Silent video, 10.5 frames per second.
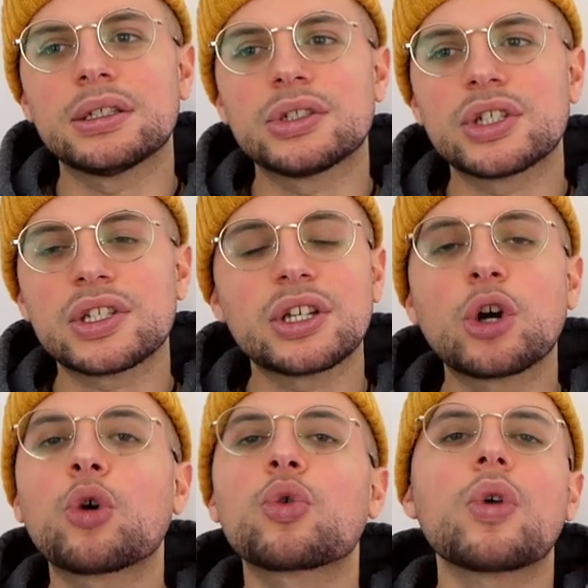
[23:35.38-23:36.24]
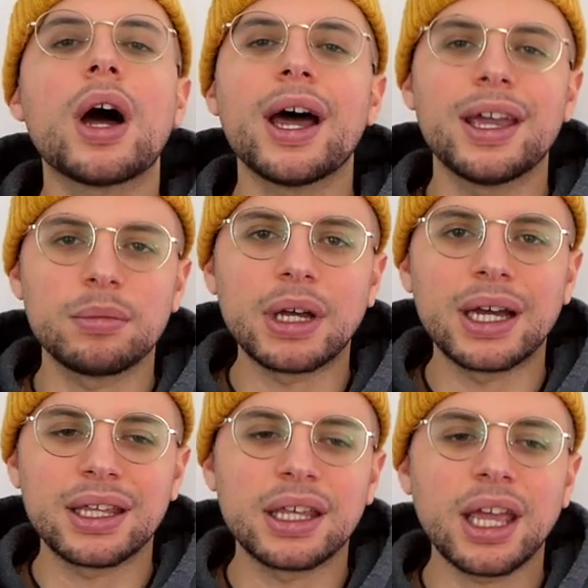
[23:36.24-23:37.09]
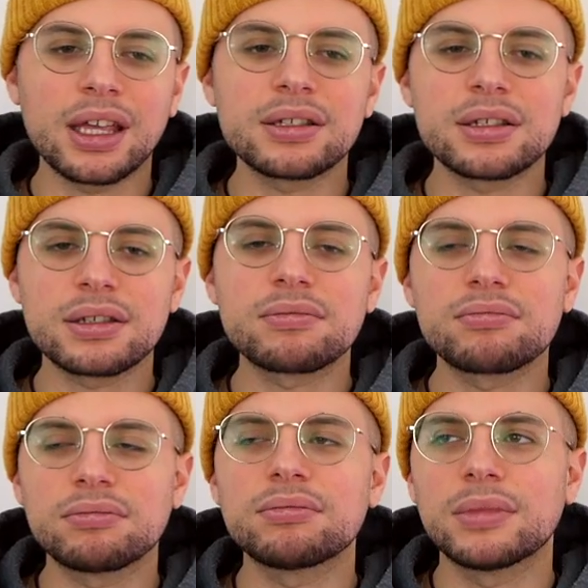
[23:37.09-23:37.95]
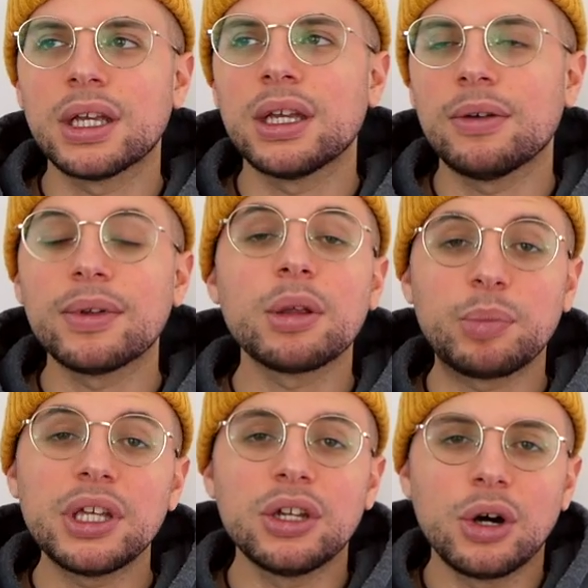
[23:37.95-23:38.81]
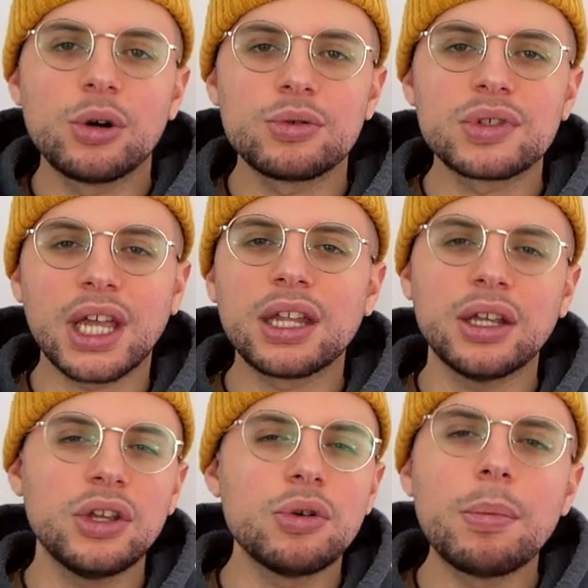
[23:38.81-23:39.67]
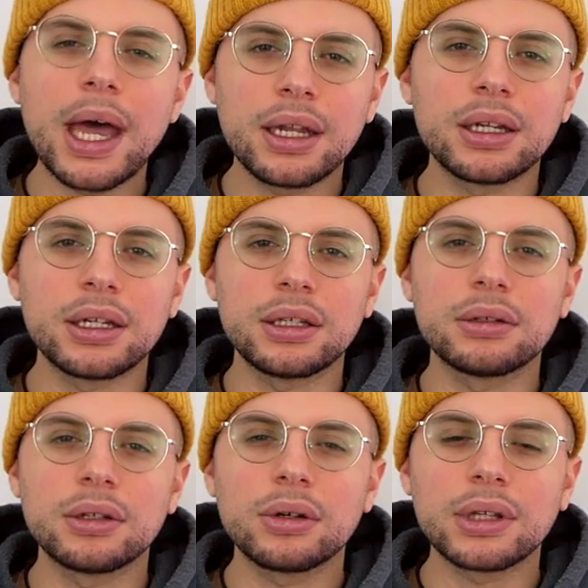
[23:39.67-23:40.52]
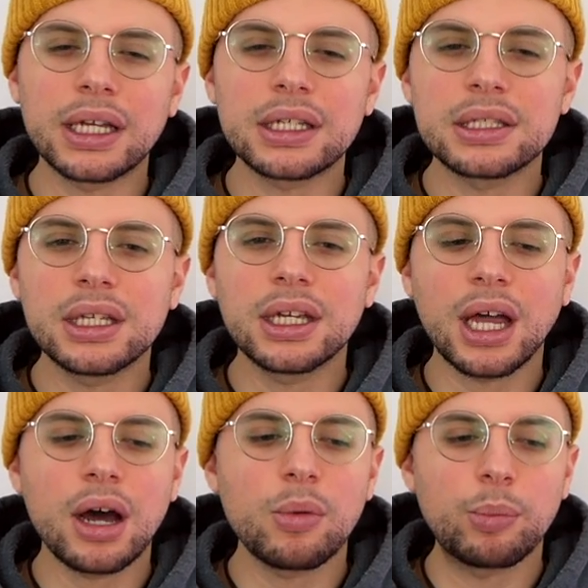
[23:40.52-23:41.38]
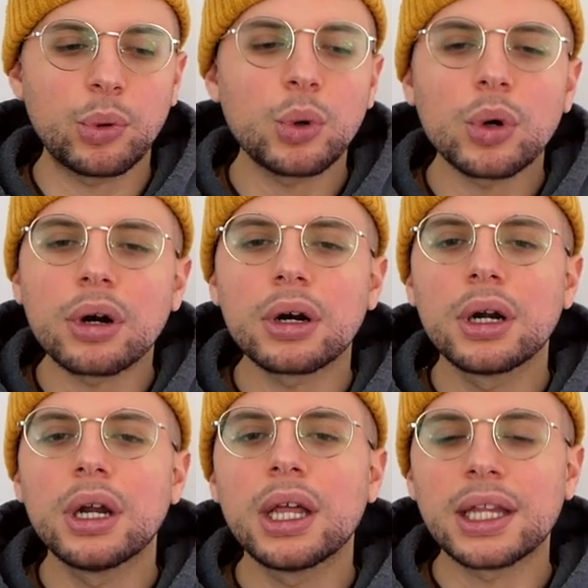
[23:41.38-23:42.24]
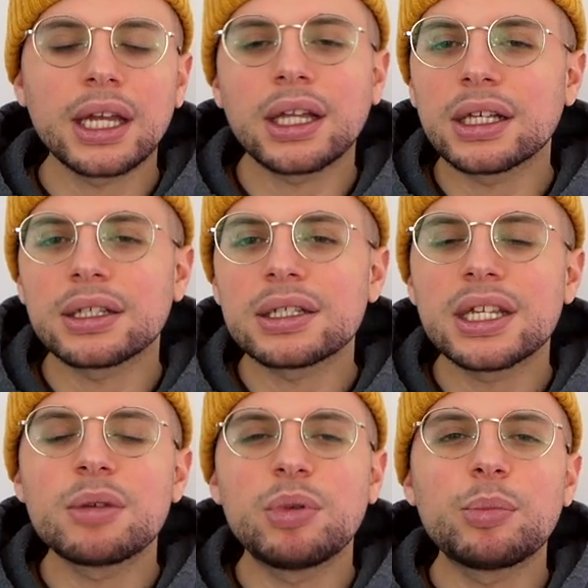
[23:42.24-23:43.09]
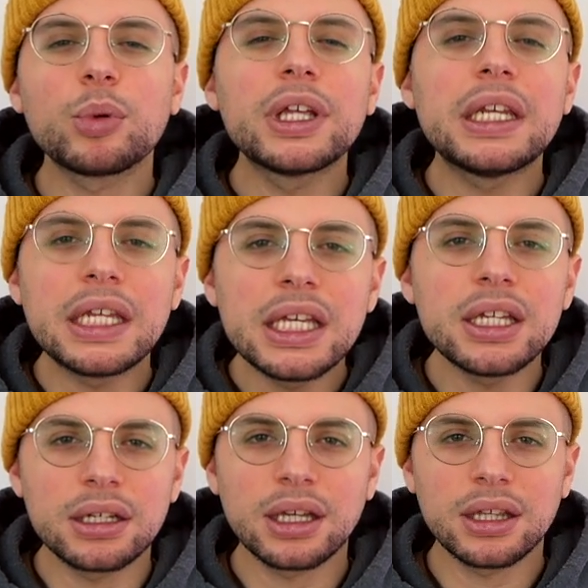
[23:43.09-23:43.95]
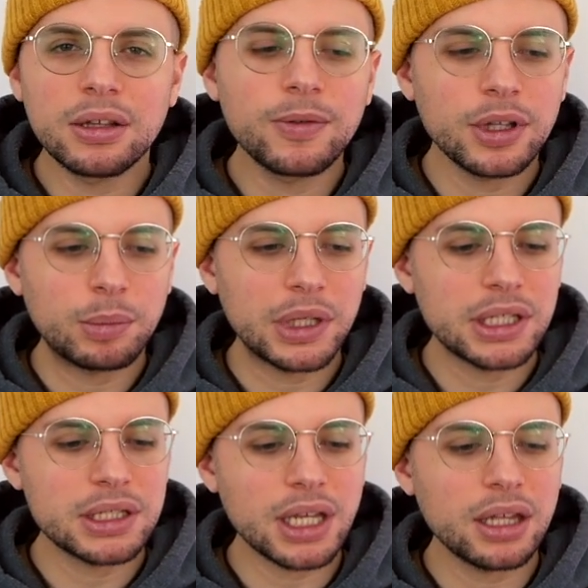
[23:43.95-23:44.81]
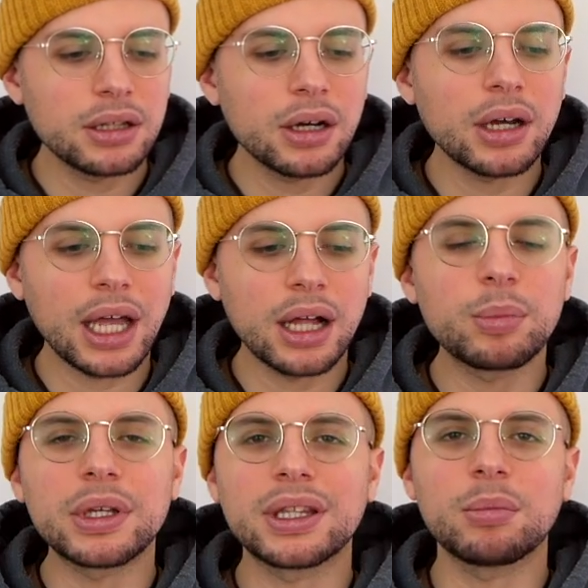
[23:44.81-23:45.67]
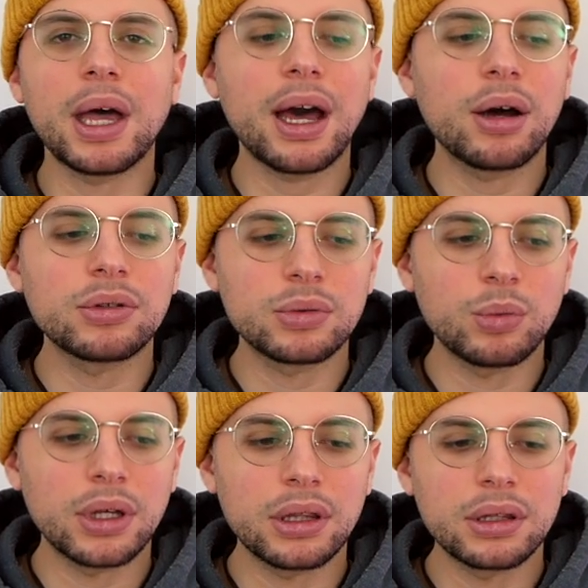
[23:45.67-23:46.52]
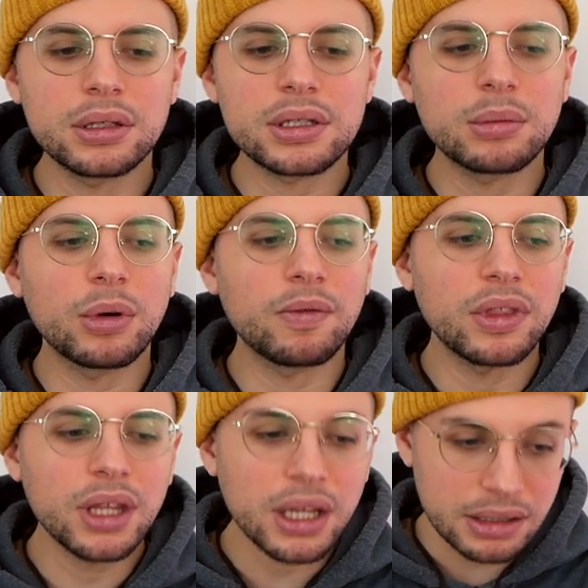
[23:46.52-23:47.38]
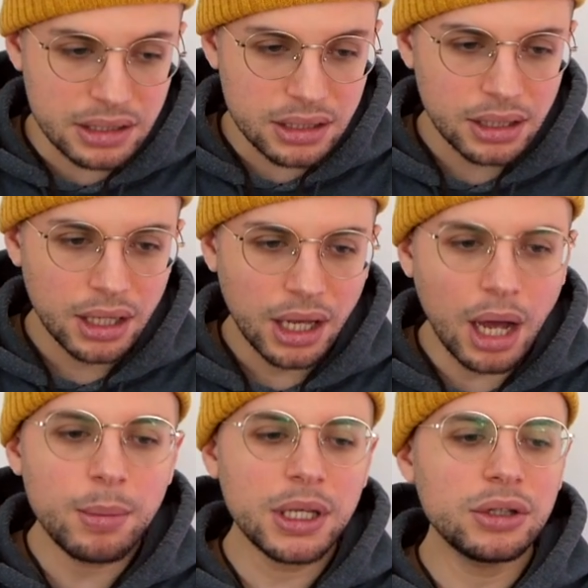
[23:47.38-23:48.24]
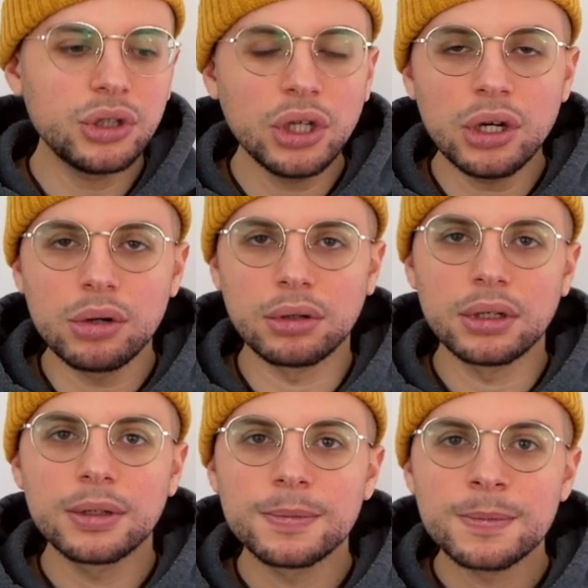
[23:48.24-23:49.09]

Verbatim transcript: just a crime against Filipinos and humanity, you know, like seeing how poor, like seeing people in need in the Philippines and not helping them out with some of this. I mean, dude,